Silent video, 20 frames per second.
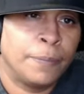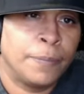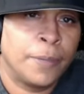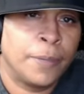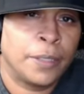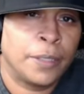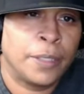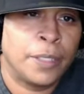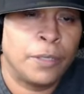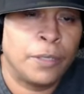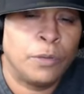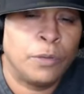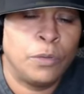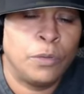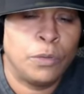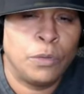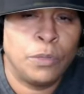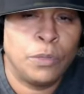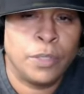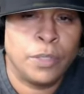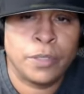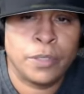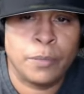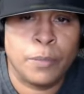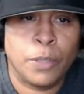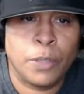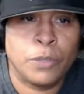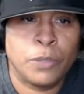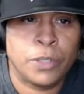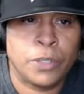I think who who does the
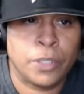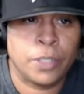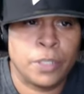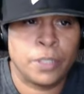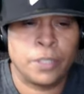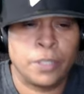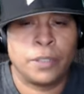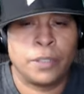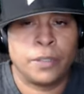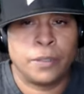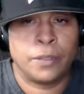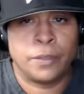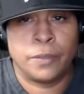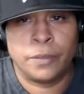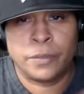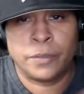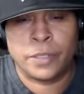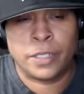most to get to